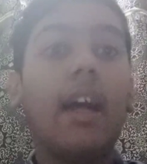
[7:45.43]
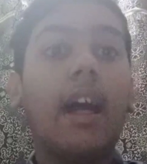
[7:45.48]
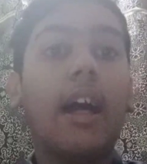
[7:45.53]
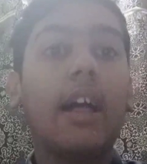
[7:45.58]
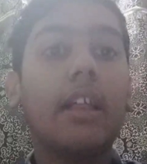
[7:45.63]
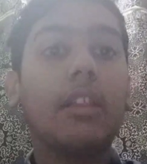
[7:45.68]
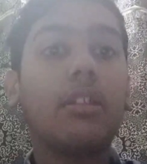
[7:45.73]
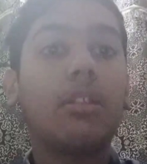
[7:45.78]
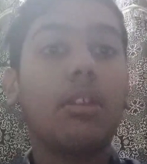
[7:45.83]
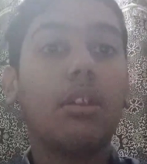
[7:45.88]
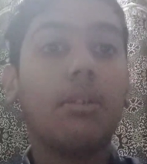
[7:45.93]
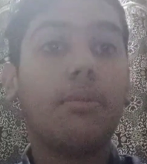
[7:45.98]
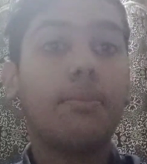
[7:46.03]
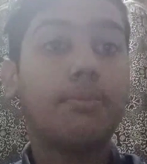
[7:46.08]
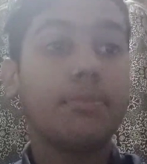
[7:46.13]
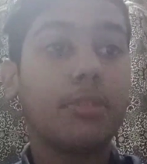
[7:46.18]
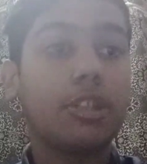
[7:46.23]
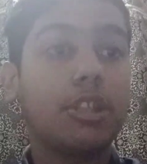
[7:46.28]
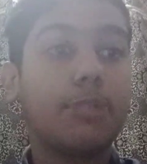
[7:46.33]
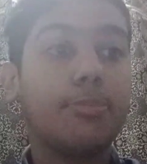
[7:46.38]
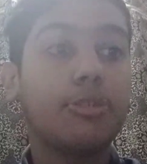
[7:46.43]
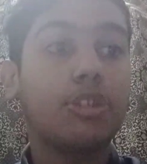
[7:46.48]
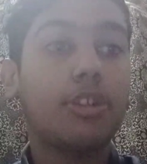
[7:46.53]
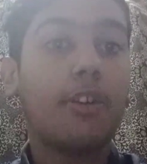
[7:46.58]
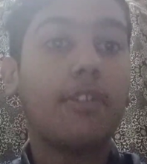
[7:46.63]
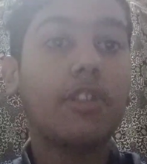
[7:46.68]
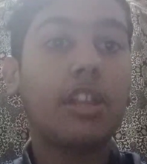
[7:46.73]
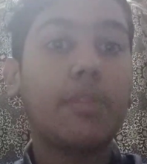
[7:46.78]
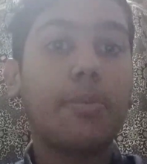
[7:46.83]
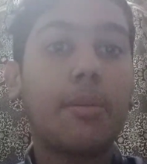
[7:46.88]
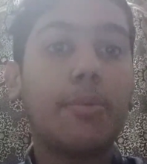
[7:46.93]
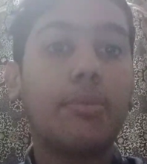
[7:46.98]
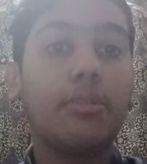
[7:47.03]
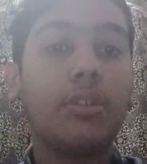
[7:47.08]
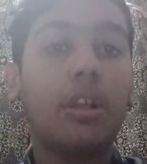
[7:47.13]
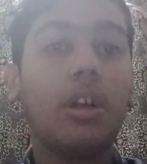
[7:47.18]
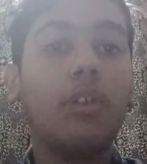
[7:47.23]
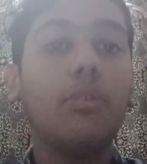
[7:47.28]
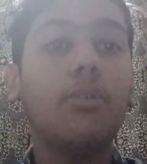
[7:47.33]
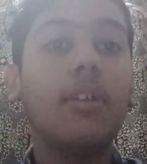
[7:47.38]
as the majority of people
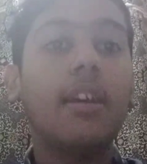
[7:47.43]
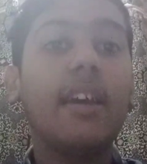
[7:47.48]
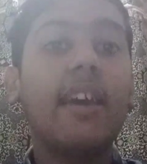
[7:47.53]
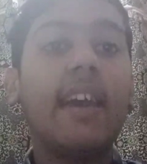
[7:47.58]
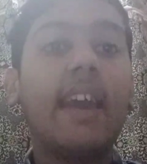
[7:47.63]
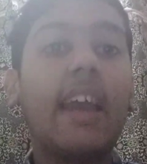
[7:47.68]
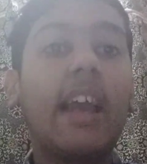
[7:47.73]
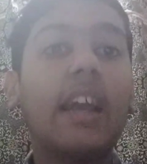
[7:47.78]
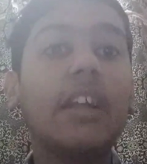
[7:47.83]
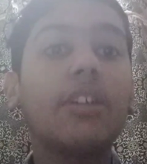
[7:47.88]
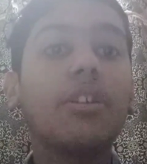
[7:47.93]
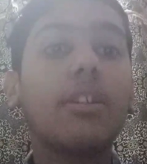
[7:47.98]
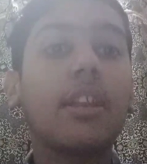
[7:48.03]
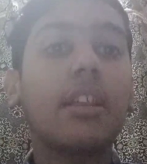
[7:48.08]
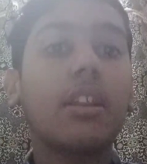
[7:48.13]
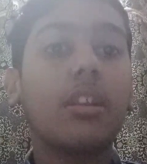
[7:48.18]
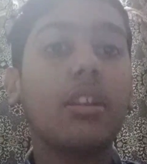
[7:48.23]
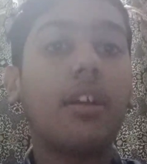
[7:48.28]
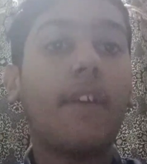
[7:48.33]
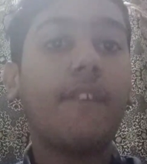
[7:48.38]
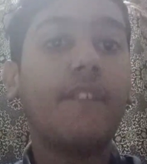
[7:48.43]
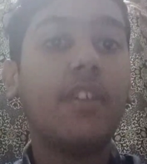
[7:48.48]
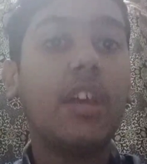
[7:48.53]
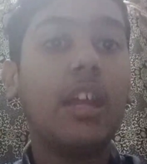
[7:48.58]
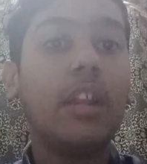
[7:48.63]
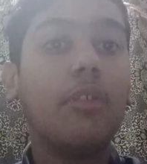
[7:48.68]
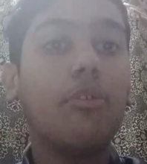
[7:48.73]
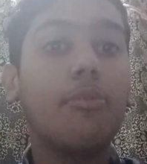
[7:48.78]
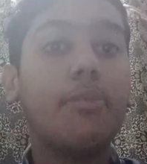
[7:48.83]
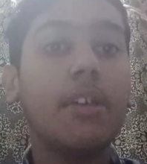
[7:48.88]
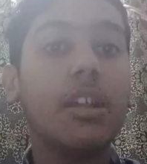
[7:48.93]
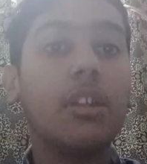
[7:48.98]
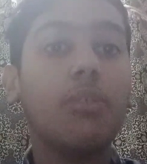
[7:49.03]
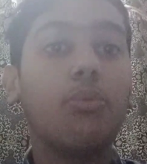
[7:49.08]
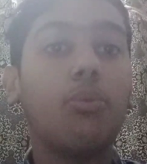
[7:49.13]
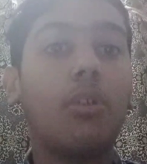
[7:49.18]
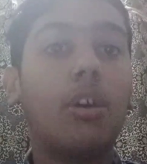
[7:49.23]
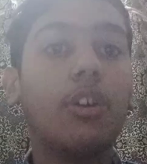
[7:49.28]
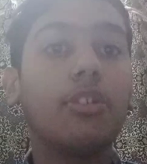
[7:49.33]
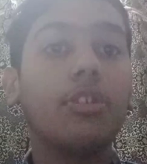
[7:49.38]
know, Angel Israfil will be the
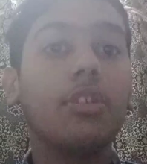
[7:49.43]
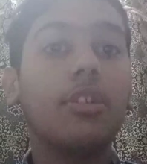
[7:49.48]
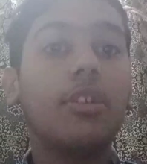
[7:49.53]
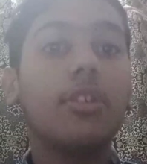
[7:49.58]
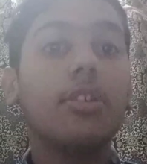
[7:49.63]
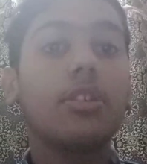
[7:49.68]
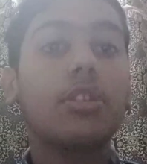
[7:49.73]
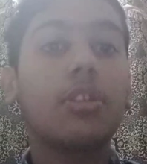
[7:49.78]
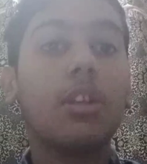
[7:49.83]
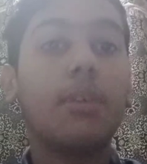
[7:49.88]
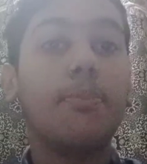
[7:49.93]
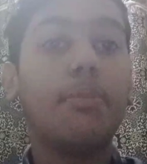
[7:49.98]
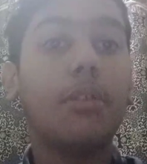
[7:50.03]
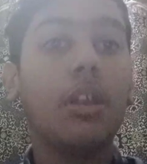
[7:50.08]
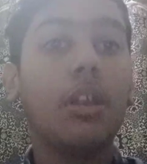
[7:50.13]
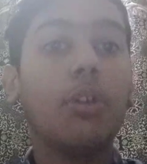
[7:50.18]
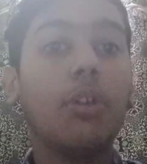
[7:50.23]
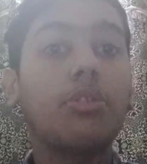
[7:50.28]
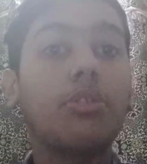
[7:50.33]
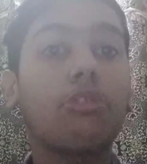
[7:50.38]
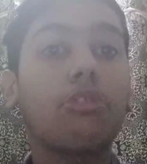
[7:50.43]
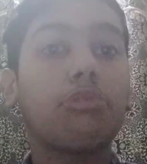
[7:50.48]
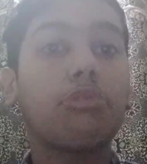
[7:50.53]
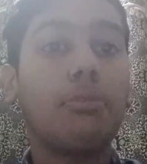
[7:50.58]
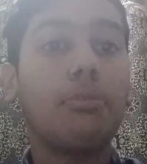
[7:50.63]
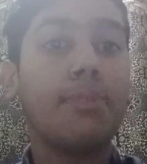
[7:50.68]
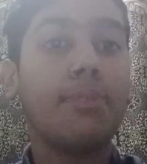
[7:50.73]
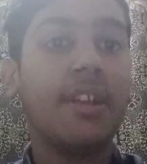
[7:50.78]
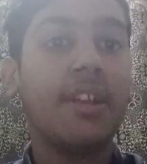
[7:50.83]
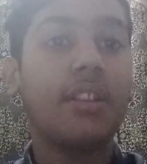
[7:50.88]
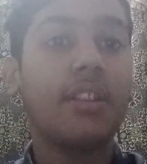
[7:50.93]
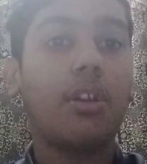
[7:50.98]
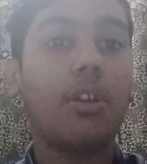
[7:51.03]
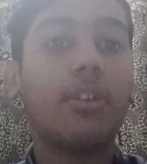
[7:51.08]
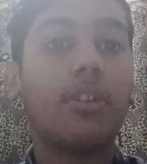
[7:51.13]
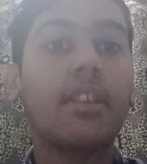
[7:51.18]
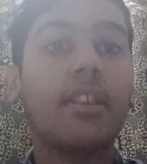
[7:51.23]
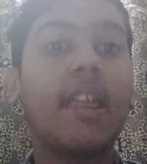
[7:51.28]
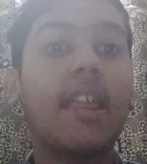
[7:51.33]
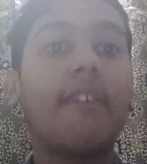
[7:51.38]
one to blow the trumpet
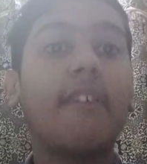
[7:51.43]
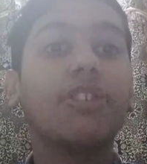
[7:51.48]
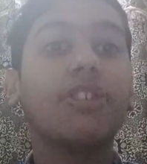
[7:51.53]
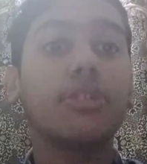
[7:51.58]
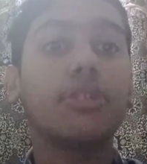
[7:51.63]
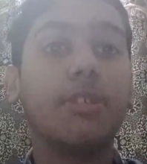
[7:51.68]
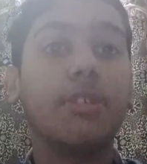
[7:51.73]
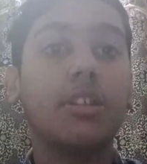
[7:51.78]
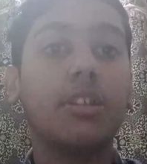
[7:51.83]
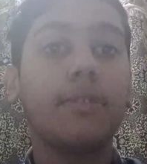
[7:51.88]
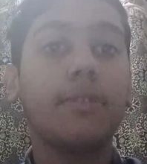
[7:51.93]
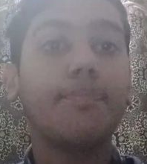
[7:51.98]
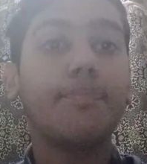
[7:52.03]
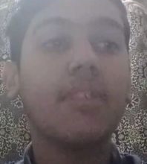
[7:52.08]
on the Day of Judgment.